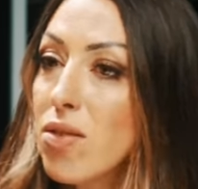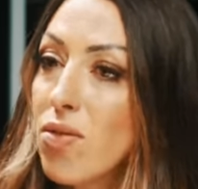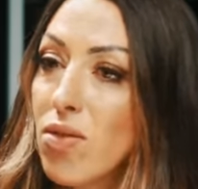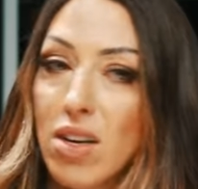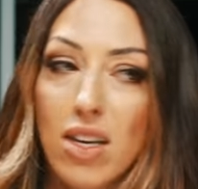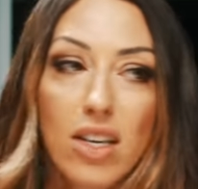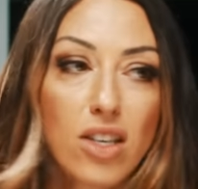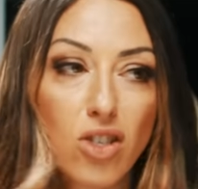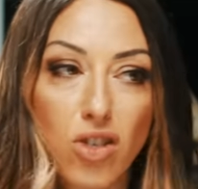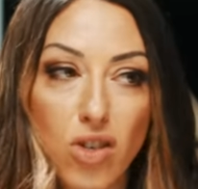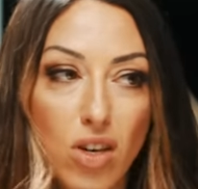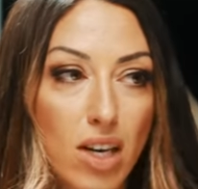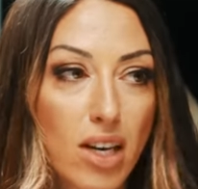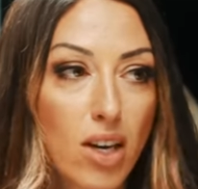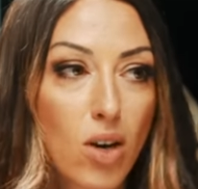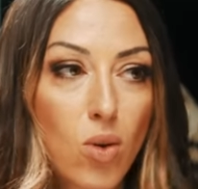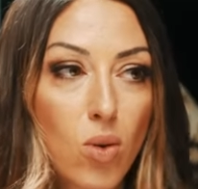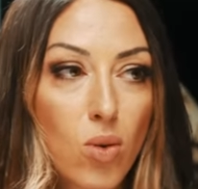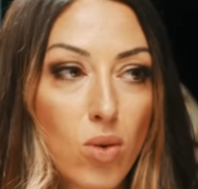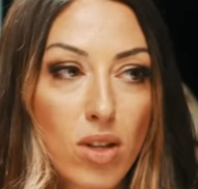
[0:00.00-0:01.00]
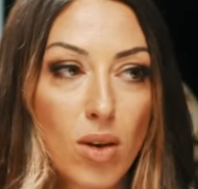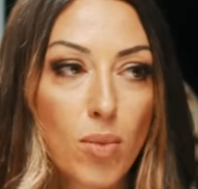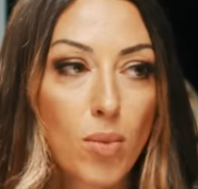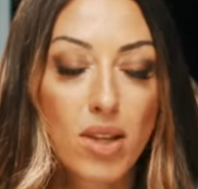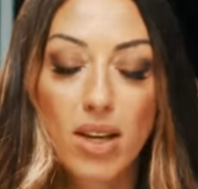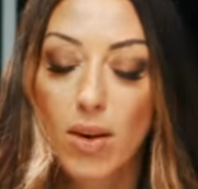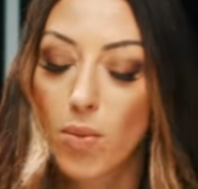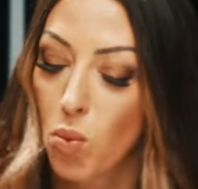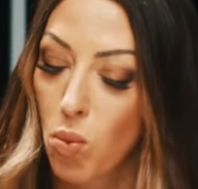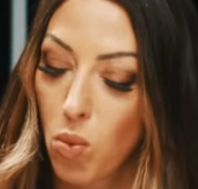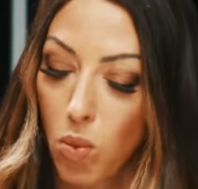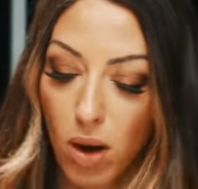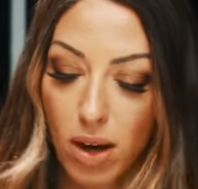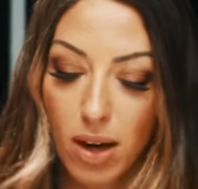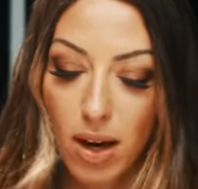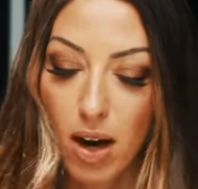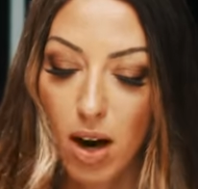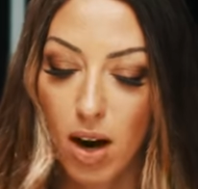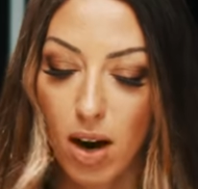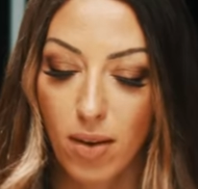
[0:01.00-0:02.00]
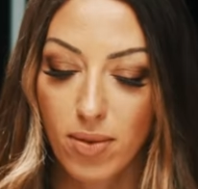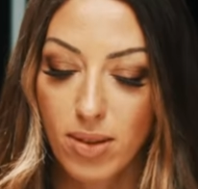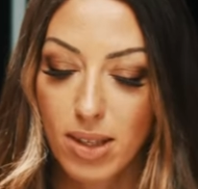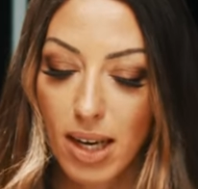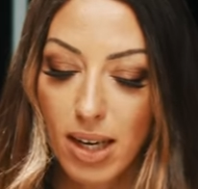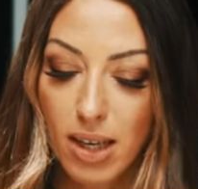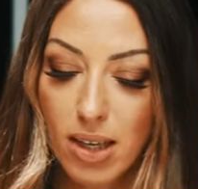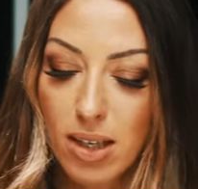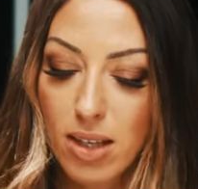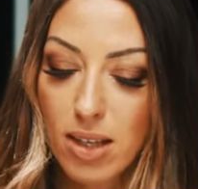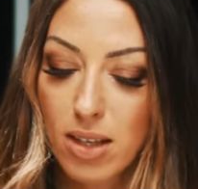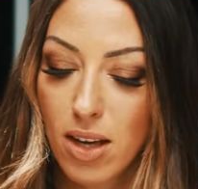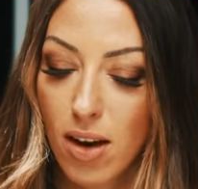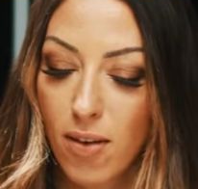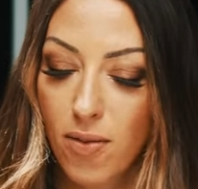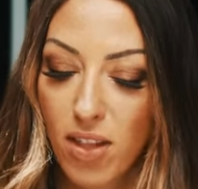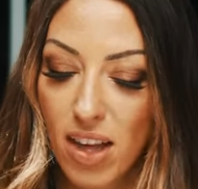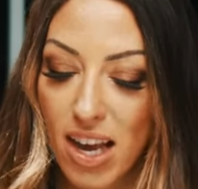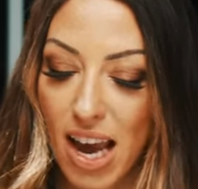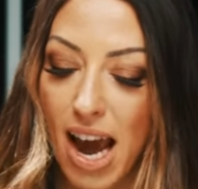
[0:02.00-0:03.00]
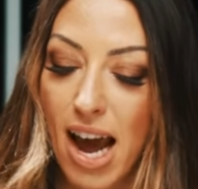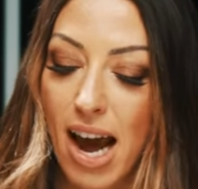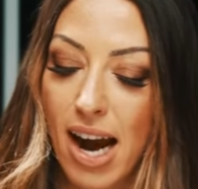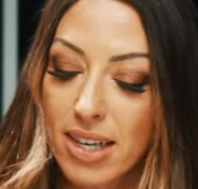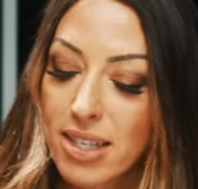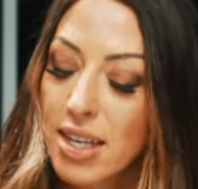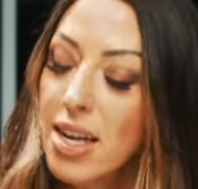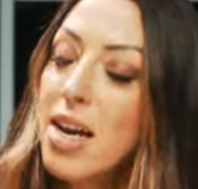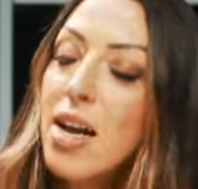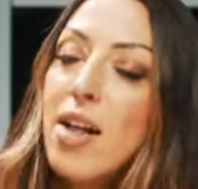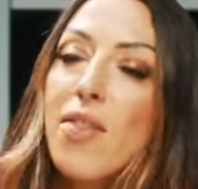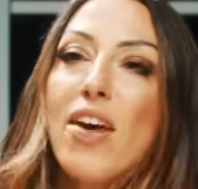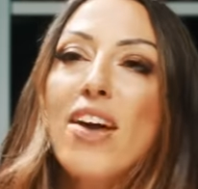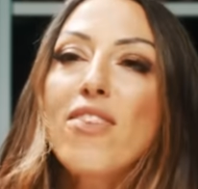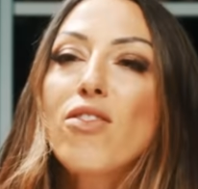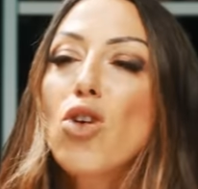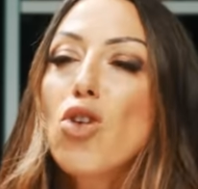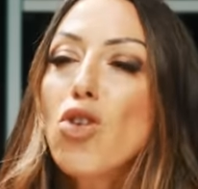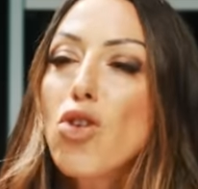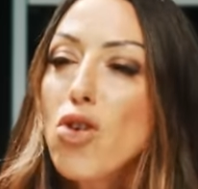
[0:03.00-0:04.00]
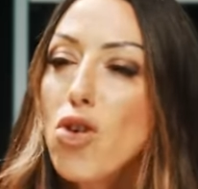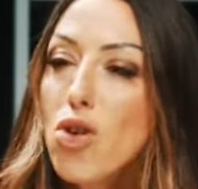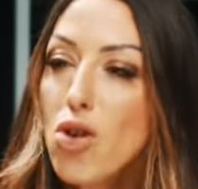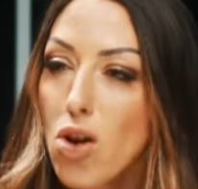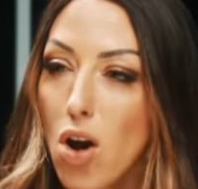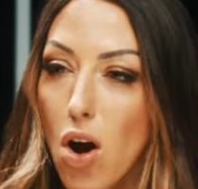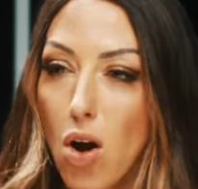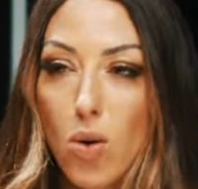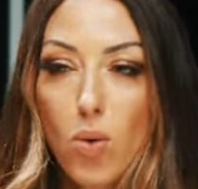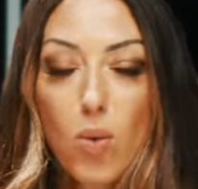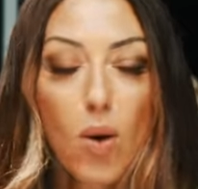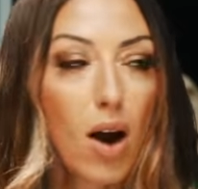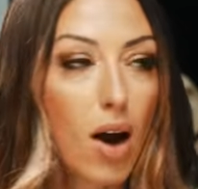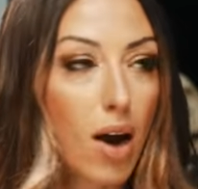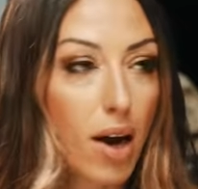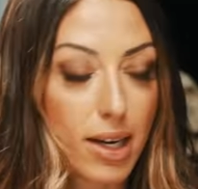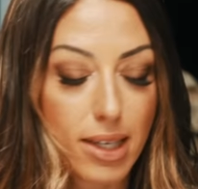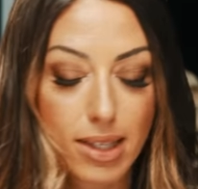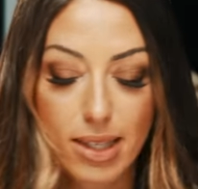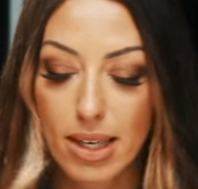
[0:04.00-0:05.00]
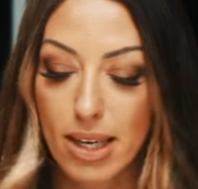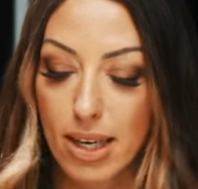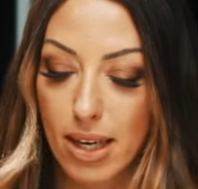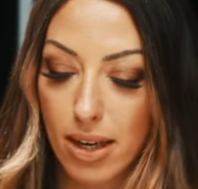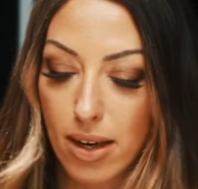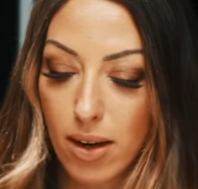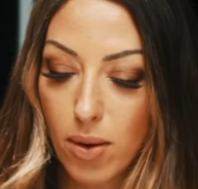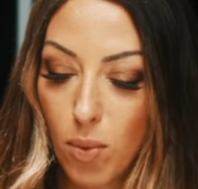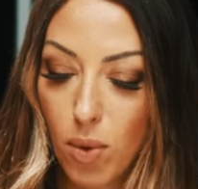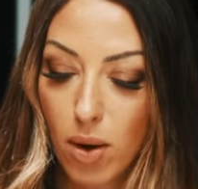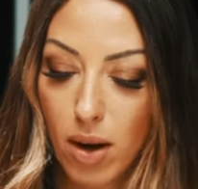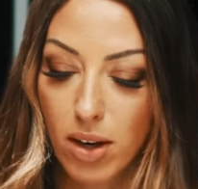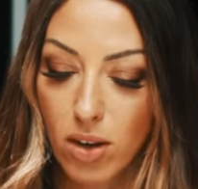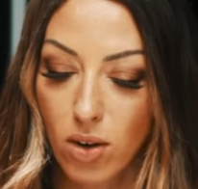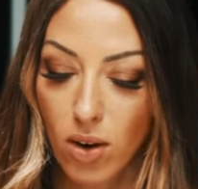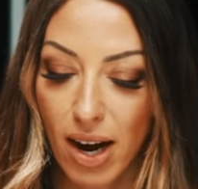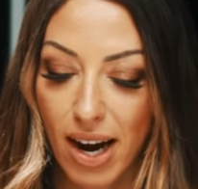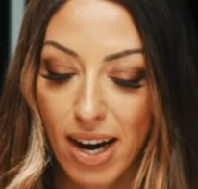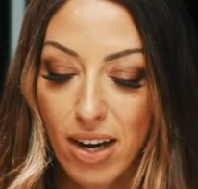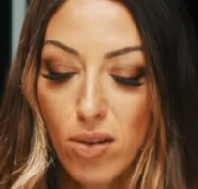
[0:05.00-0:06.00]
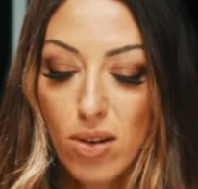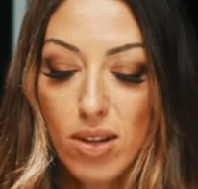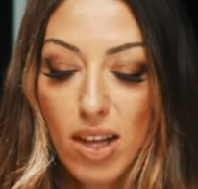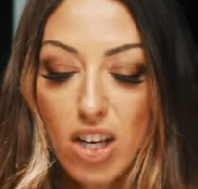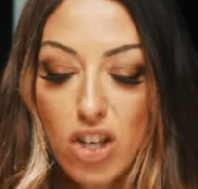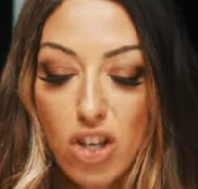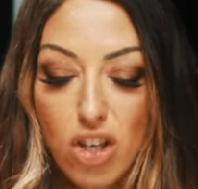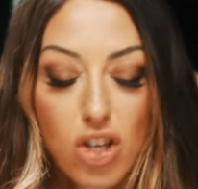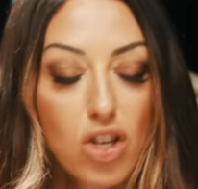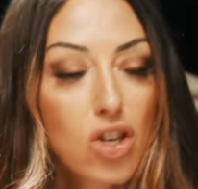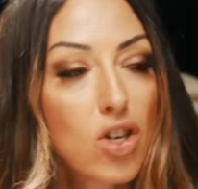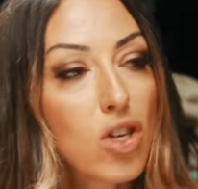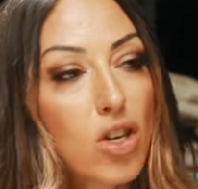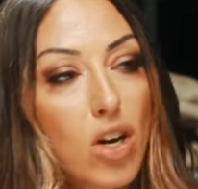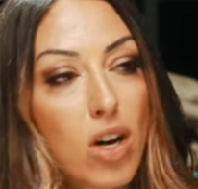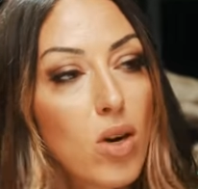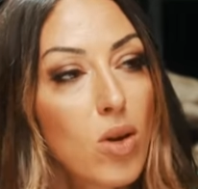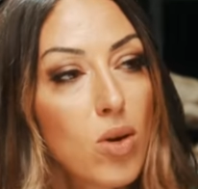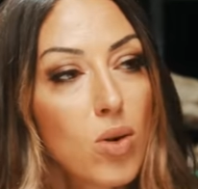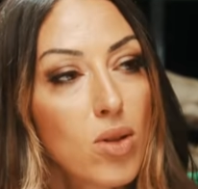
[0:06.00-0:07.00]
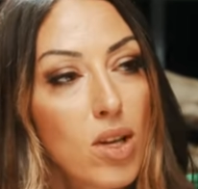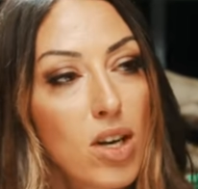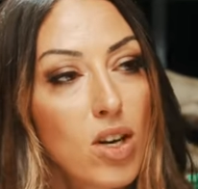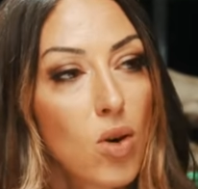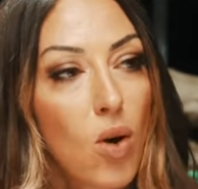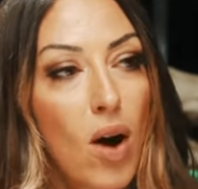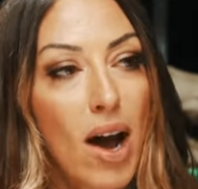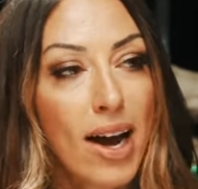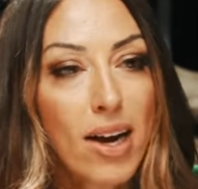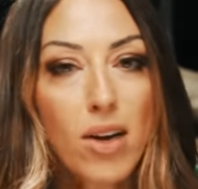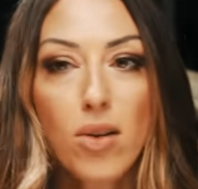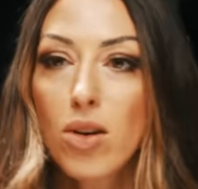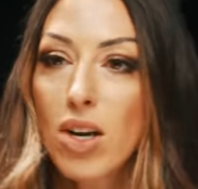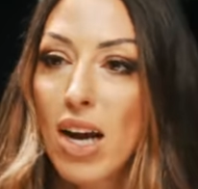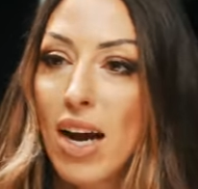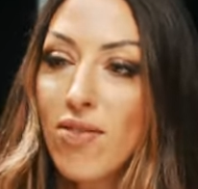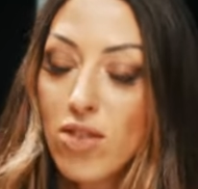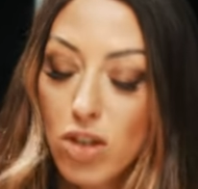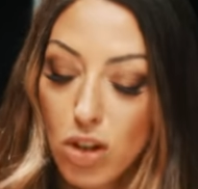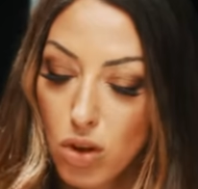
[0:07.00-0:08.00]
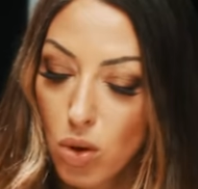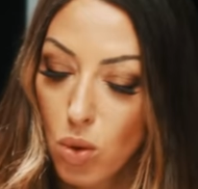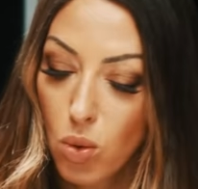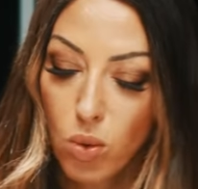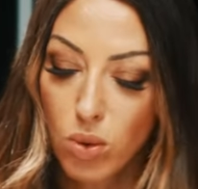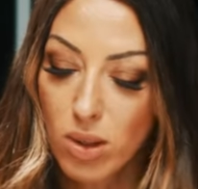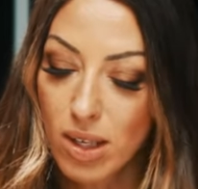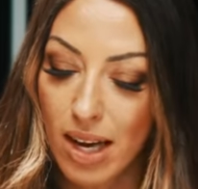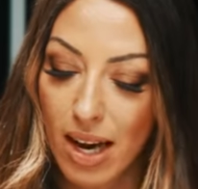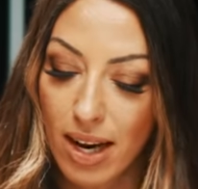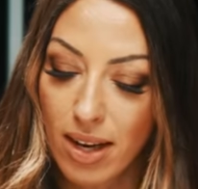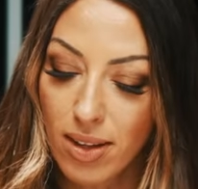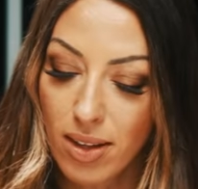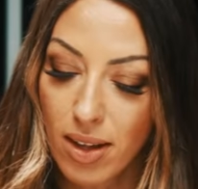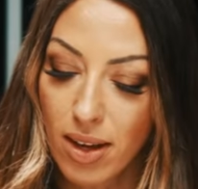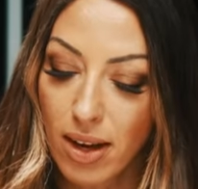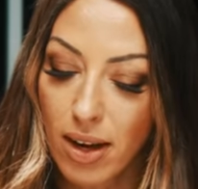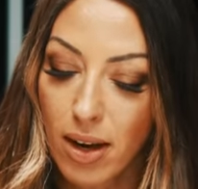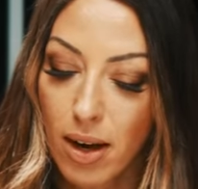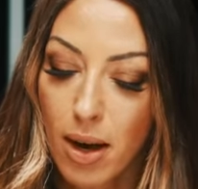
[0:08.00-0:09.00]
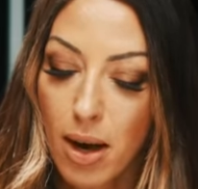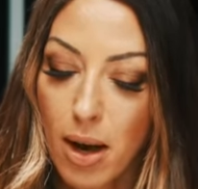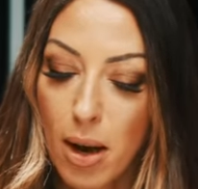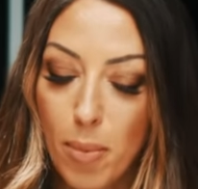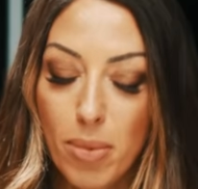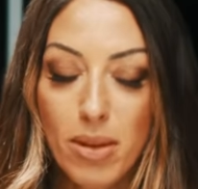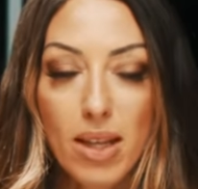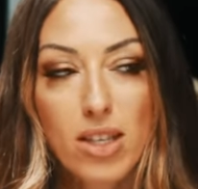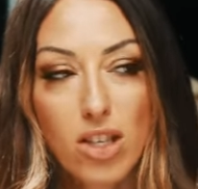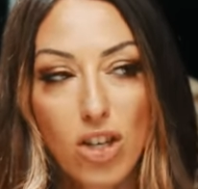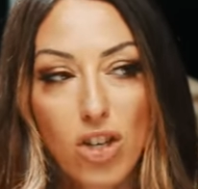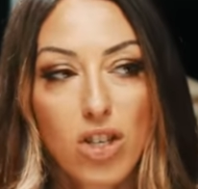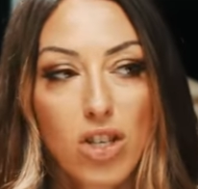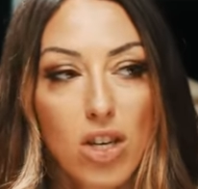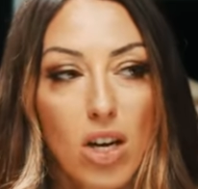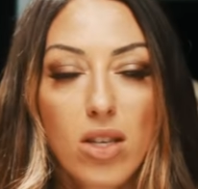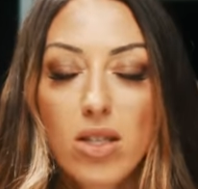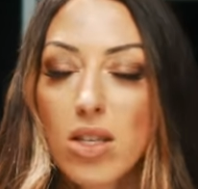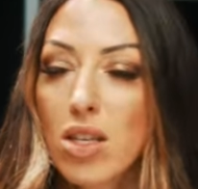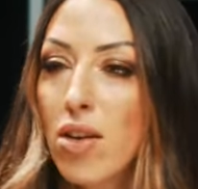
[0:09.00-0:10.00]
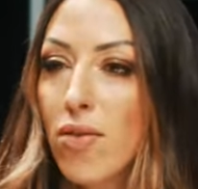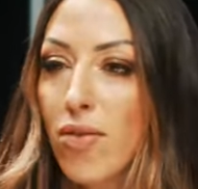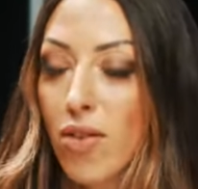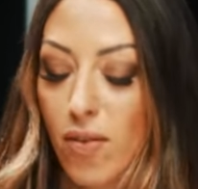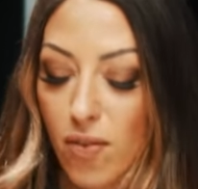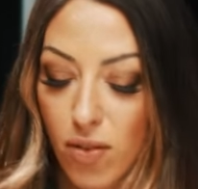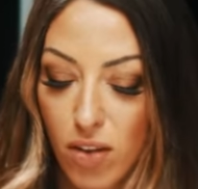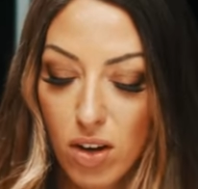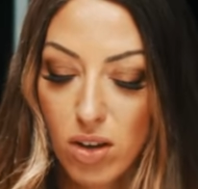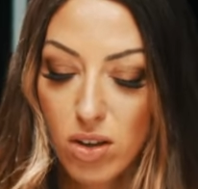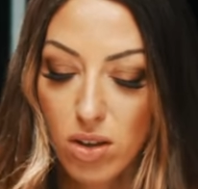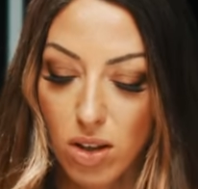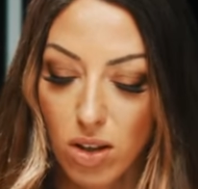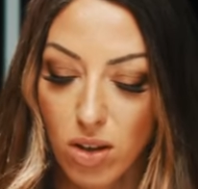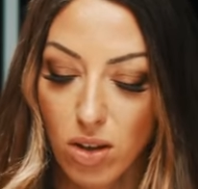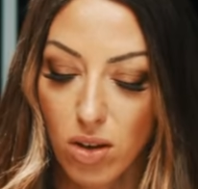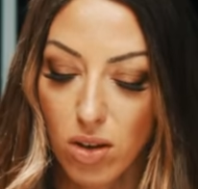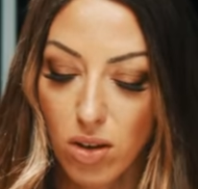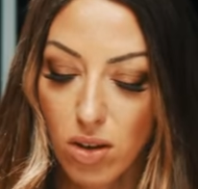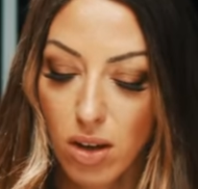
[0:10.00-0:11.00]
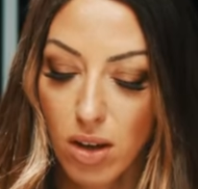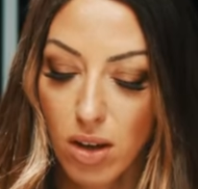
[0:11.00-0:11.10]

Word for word: you've literally caught them within 1.5 seconds of the act, they've got no idea why you're angry. They just know that you're angry. You haven't taught it anything, but there's a good chance that you've confused the dog.